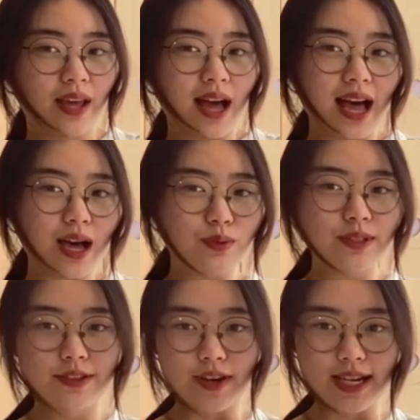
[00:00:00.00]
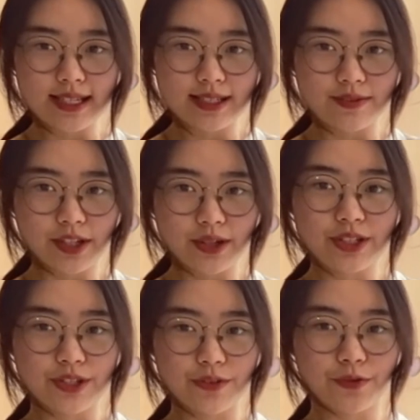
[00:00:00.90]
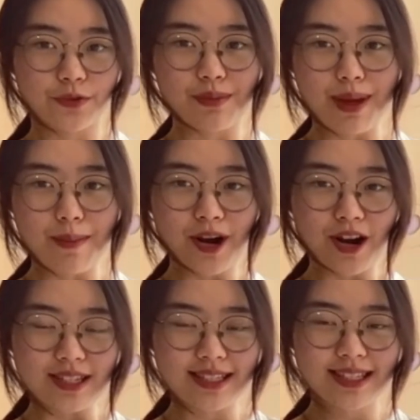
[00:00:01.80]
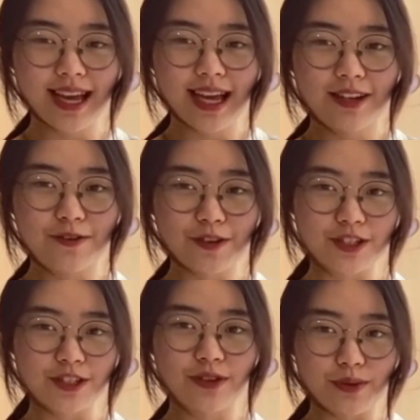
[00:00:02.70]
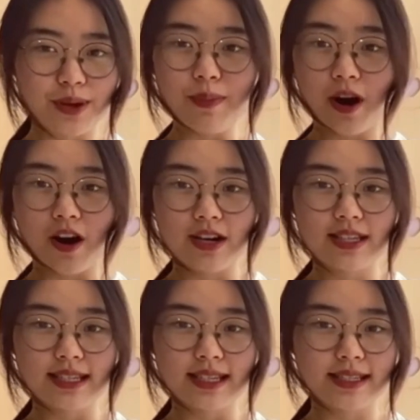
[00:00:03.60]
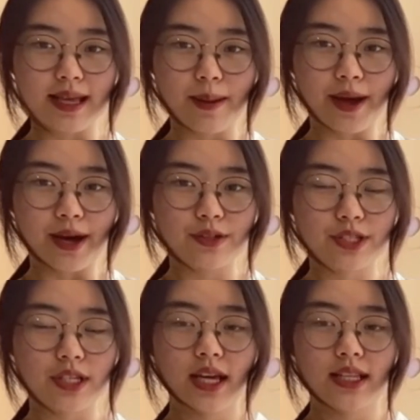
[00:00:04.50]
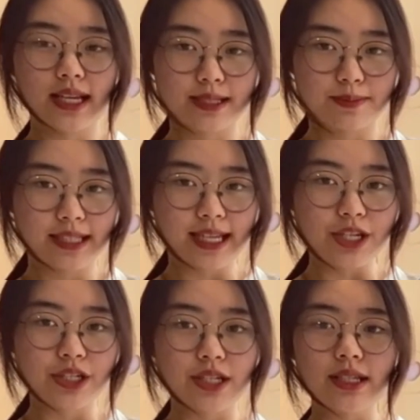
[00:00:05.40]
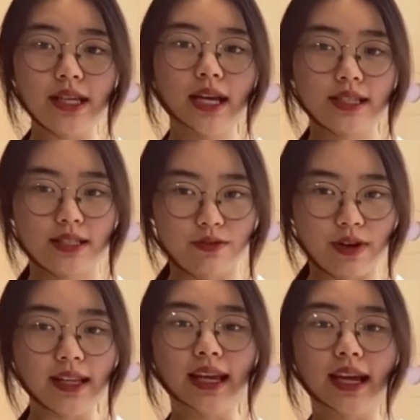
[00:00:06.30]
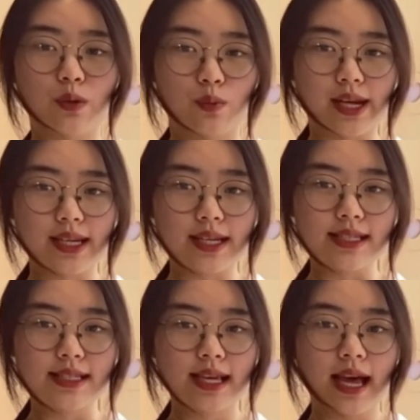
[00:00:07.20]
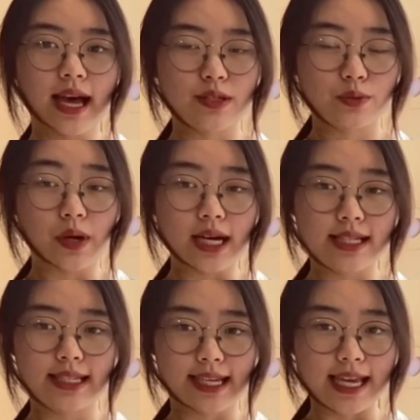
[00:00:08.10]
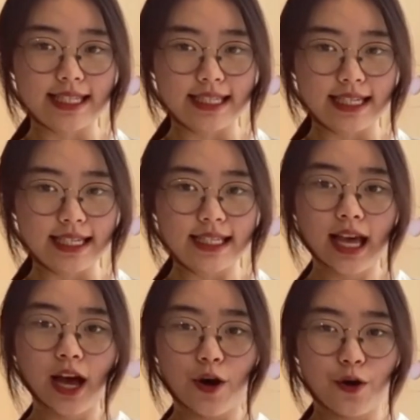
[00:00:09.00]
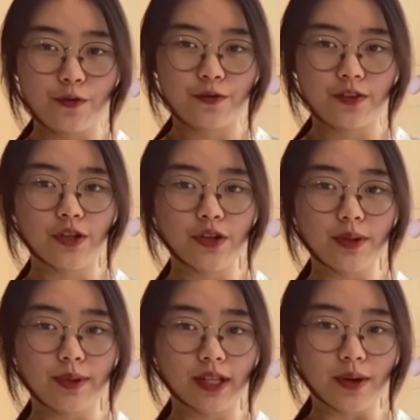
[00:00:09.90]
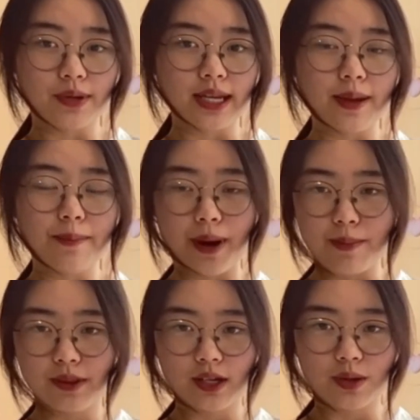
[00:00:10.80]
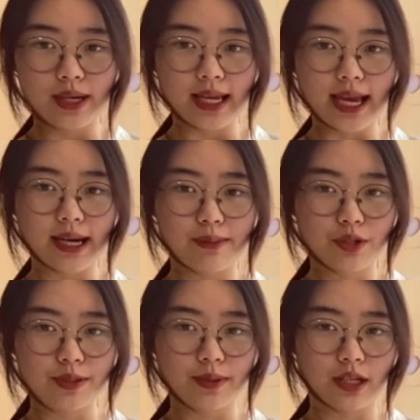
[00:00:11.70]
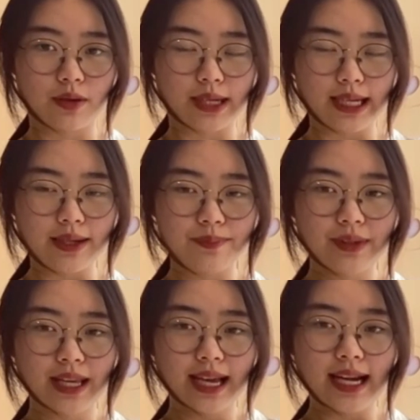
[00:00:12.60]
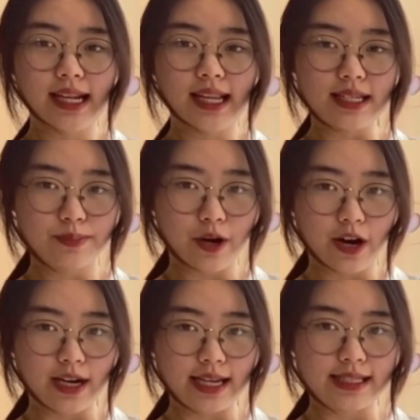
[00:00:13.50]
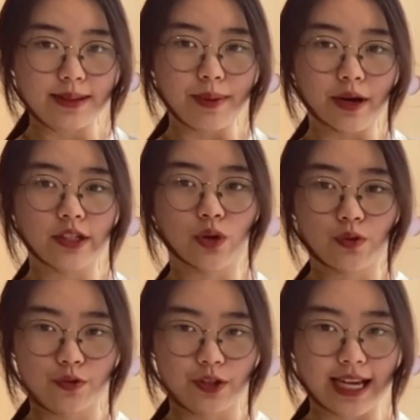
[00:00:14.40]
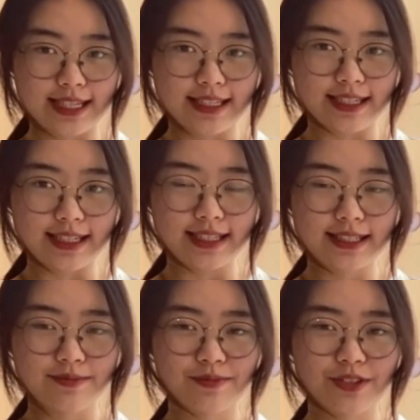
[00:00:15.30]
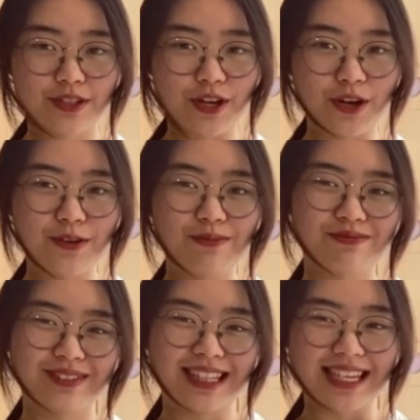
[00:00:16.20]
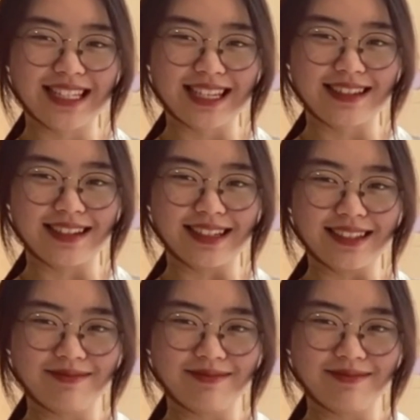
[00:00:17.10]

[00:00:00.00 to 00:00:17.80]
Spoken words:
I will divide this video into 4 main parts. The first 3 parts is about the explanation, strength and weakness, as well as the case studies of the unipolarity, bipolarity and multipolarity. And the last part is about the overall case studies. So let's get started.